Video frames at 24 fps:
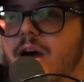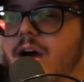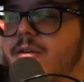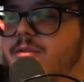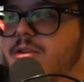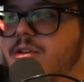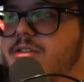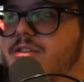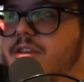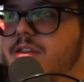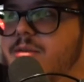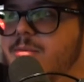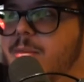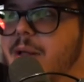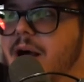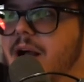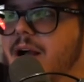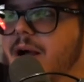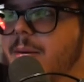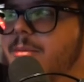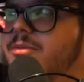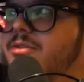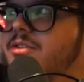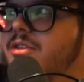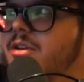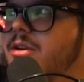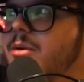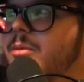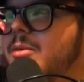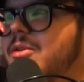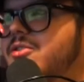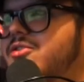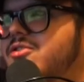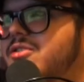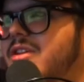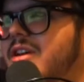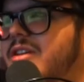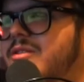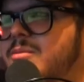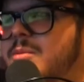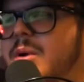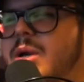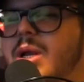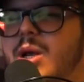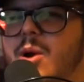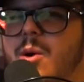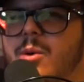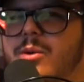Obviously it's Black Ops 2, which is
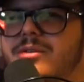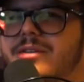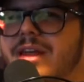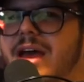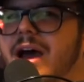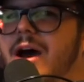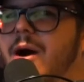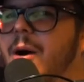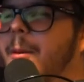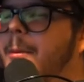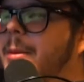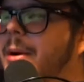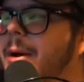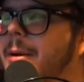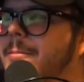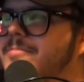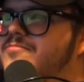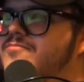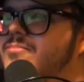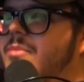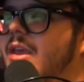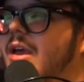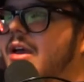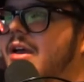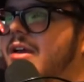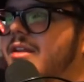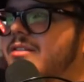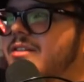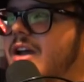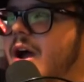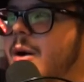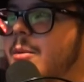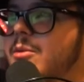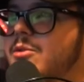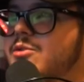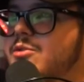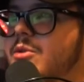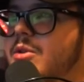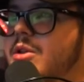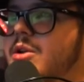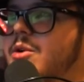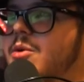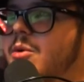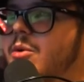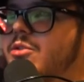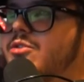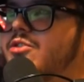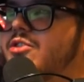pretty old now, but Town was really
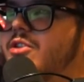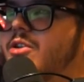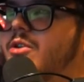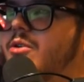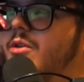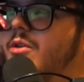cool too.